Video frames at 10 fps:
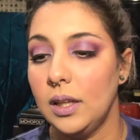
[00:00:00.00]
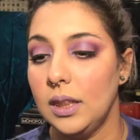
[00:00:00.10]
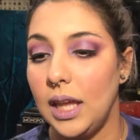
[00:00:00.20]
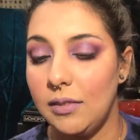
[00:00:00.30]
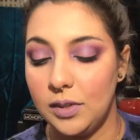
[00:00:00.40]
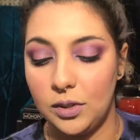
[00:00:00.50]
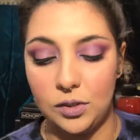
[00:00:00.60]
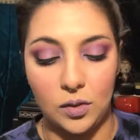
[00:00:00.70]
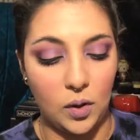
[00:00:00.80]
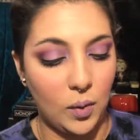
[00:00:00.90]
Lavender
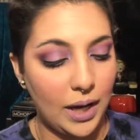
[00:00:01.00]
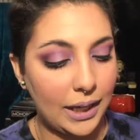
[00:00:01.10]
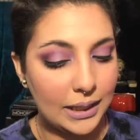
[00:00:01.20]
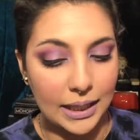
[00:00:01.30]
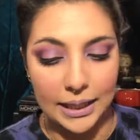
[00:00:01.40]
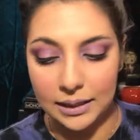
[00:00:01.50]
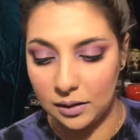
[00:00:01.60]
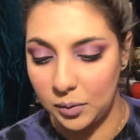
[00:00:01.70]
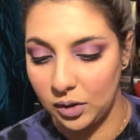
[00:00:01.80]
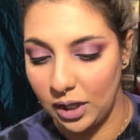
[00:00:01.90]
Snow highlight.
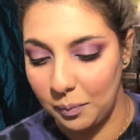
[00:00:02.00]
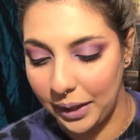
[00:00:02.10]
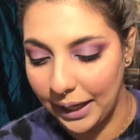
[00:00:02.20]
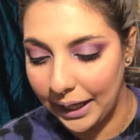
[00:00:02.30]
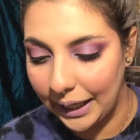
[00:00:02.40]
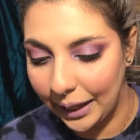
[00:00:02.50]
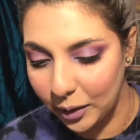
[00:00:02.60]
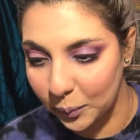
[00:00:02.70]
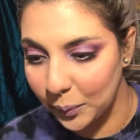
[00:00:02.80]
I'm gonna grab my highlighter